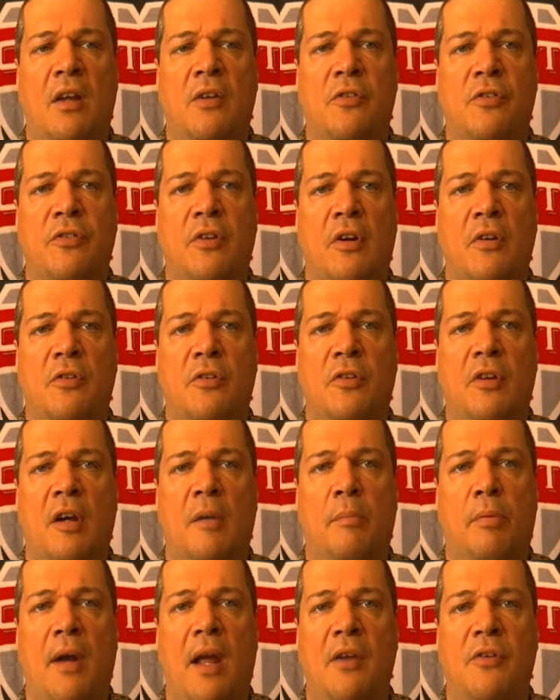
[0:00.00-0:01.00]
and starts
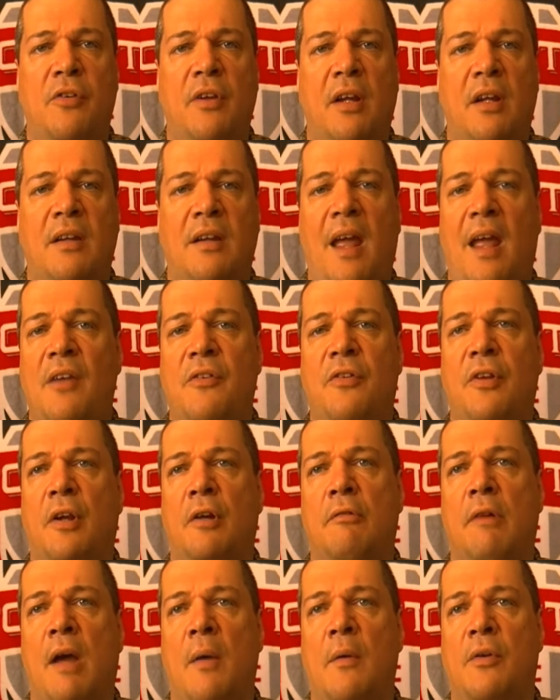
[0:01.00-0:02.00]
prancing and
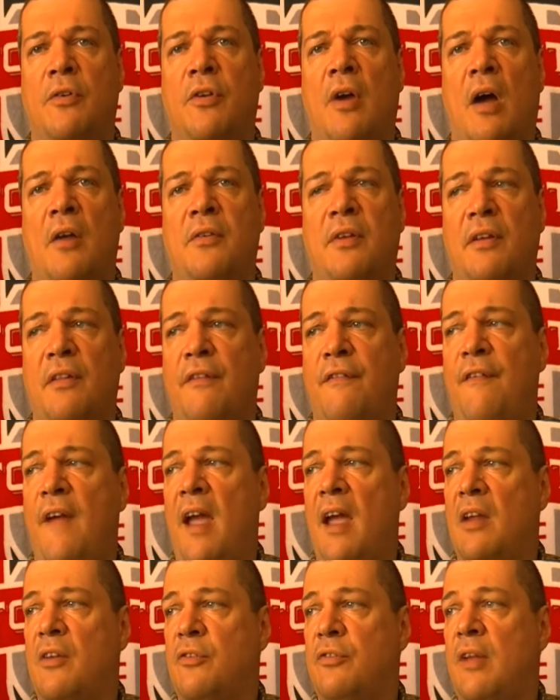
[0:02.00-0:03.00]
dancing around and taunting the
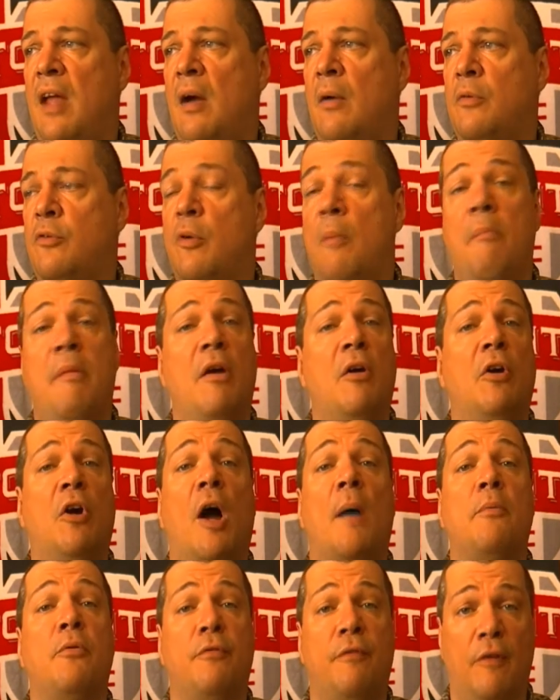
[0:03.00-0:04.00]
fans. Now, some beer
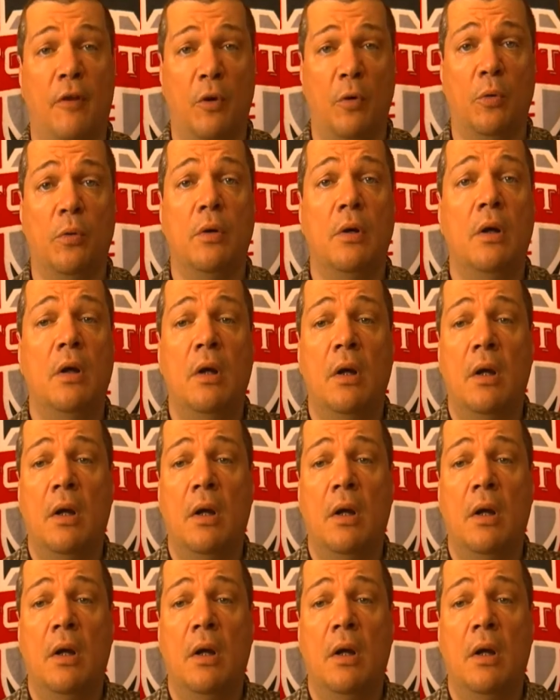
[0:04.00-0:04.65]
cups flew,